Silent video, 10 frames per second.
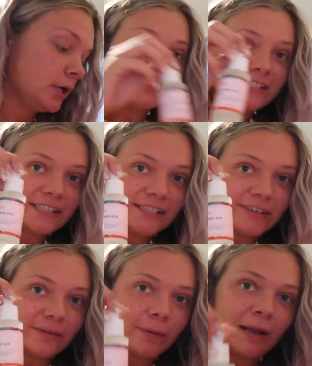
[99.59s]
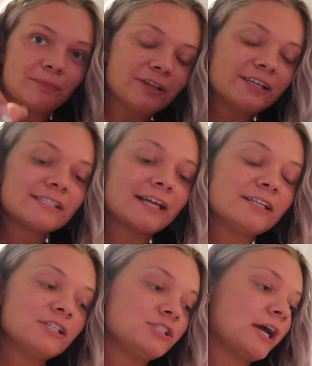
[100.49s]
a serum, and I'm really
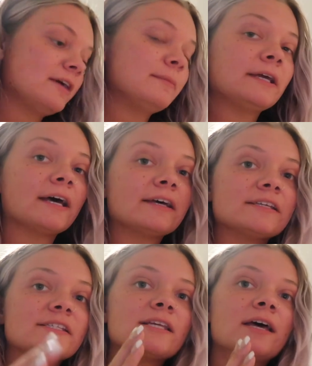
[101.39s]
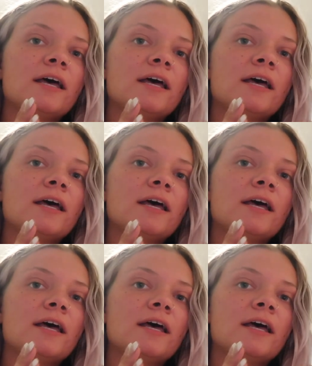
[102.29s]
excited to try it because